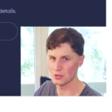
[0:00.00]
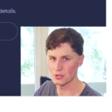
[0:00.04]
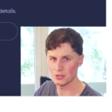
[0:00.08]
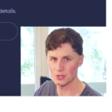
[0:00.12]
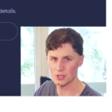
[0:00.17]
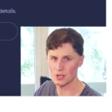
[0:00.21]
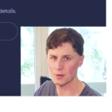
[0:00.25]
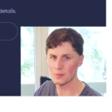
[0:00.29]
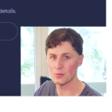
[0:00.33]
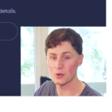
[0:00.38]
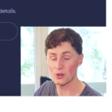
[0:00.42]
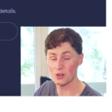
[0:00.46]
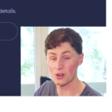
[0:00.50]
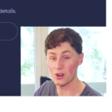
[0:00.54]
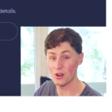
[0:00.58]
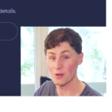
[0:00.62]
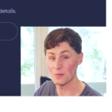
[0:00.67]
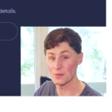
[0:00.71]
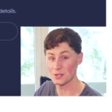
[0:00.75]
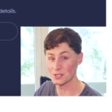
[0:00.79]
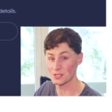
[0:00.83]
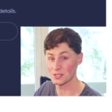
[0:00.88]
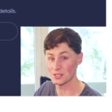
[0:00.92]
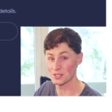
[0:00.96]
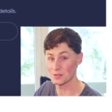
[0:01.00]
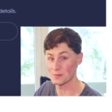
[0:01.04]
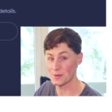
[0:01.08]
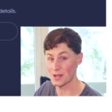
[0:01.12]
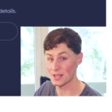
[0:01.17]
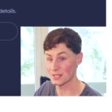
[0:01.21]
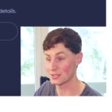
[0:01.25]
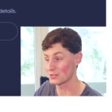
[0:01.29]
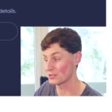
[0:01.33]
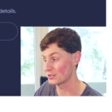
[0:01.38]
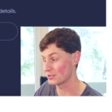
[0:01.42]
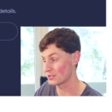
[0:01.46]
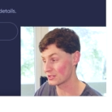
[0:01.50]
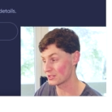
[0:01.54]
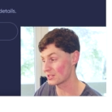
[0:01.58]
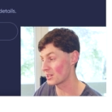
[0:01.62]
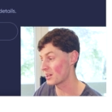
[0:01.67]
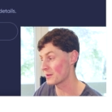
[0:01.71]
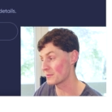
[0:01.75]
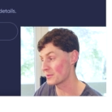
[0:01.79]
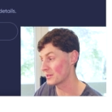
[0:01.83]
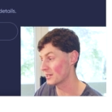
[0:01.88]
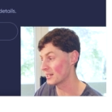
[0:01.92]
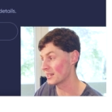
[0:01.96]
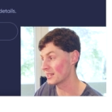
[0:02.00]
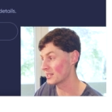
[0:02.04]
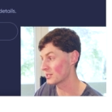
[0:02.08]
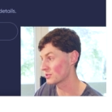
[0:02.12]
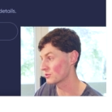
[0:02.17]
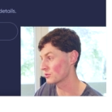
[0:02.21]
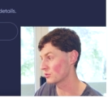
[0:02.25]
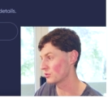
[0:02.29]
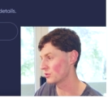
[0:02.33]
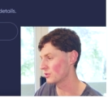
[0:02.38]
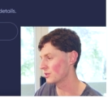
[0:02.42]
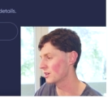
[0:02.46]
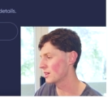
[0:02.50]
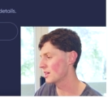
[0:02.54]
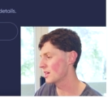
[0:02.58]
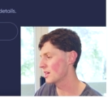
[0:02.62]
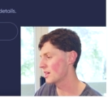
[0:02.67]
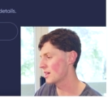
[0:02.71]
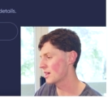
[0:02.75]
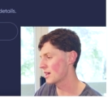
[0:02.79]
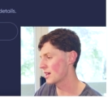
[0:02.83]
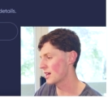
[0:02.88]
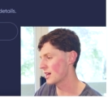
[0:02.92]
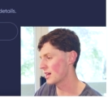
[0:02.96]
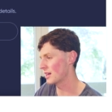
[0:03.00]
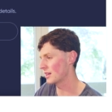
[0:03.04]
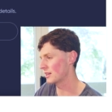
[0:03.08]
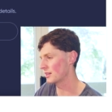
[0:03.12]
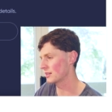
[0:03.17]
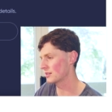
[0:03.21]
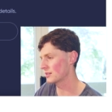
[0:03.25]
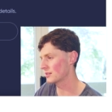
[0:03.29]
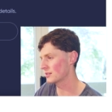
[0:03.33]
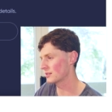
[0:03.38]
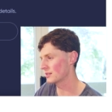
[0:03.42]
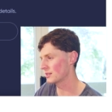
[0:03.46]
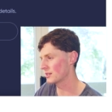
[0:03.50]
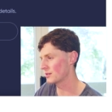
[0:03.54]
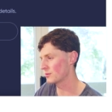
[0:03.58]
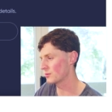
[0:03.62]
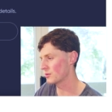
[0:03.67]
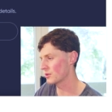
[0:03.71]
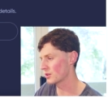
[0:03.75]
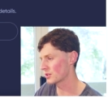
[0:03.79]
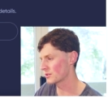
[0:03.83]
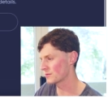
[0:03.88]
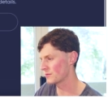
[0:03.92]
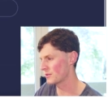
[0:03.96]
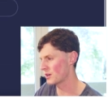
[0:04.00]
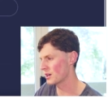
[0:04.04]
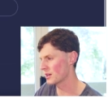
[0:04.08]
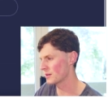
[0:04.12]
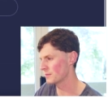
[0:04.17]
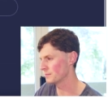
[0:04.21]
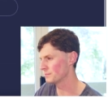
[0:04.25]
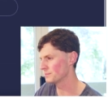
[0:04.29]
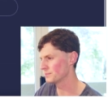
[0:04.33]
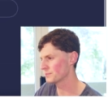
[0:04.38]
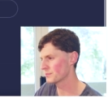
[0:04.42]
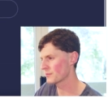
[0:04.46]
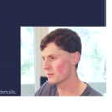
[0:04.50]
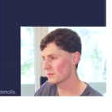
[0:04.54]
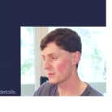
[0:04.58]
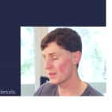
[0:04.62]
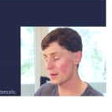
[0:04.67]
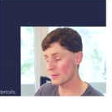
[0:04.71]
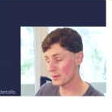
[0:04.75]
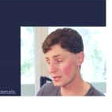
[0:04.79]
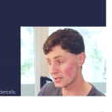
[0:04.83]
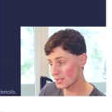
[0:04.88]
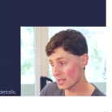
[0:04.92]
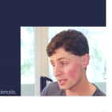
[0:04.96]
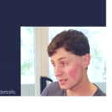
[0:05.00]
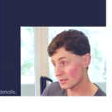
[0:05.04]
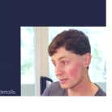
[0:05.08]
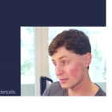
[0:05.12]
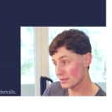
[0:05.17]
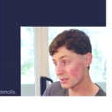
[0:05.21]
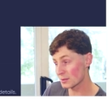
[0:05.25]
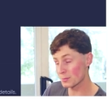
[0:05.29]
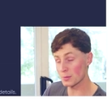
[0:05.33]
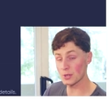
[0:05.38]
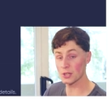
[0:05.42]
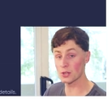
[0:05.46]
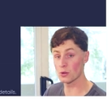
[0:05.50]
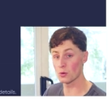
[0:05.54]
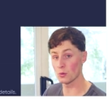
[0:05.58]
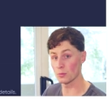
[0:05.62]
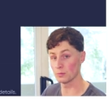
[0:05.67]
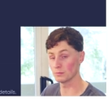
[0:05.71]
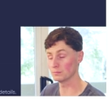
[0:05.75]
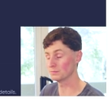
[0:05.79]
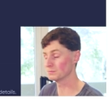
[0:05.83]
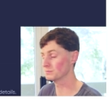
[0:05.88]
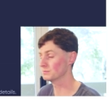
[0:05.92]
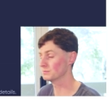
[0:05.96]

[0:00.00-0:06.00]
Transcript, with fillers: You can jump on Commerce Inspector and just type in any store and it works fine. That being said, it's pretty cool.